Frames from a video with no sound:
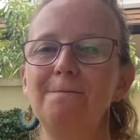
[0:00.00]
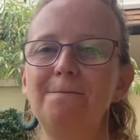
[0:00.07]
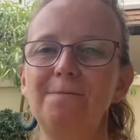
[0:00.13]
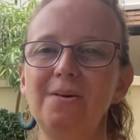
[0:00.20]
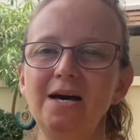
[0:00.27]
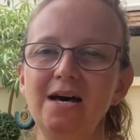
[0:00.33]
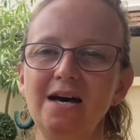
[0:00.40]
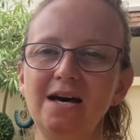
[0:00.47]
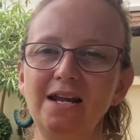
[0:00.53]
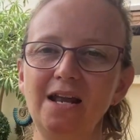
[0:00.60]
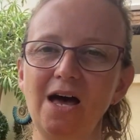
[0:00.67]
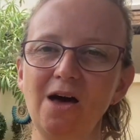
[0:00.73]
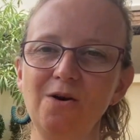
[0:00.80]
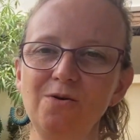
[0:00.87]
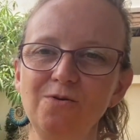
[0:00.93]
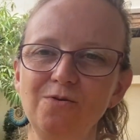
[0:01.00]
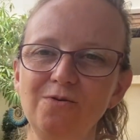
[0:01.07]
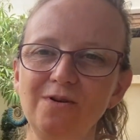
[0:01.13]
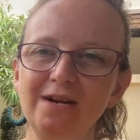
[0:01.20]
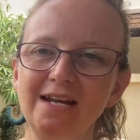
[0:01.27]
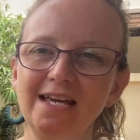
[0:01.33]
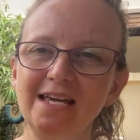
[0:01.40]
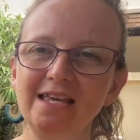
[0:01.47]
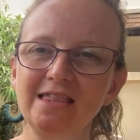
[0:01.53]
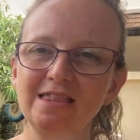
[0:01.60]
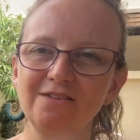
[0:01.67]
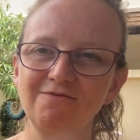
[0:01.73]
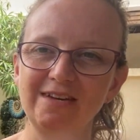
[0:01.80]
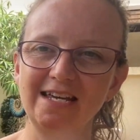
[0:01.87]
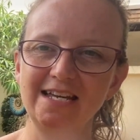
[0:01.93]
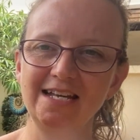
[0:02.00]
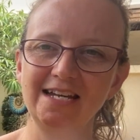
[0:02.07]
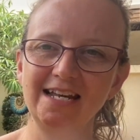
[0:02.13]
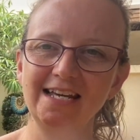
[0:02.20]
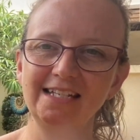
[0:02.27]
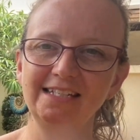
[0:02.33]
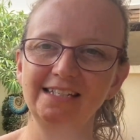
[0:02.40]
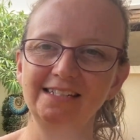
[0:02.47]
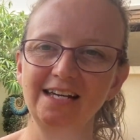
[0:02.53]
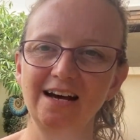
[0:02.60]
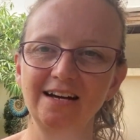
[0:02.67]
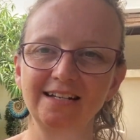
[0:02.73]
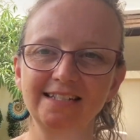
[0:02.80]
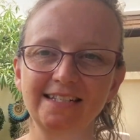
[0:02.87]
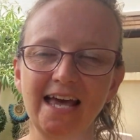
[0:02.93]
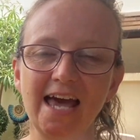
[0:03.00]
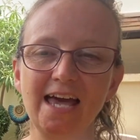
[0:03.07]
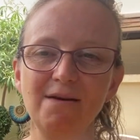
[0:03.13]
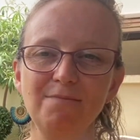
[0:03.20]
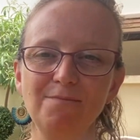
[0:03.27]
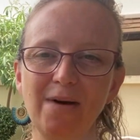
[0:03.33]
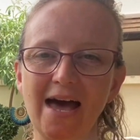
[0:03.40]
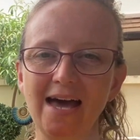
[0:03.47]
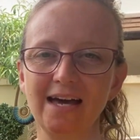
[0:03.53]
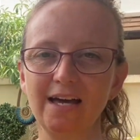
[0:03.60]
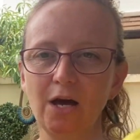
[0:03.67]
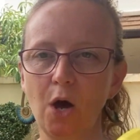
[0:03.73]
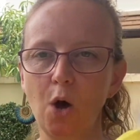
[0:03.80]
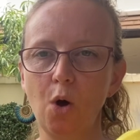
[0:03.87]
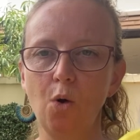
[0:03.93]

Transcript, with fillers: But only three little ducks came back.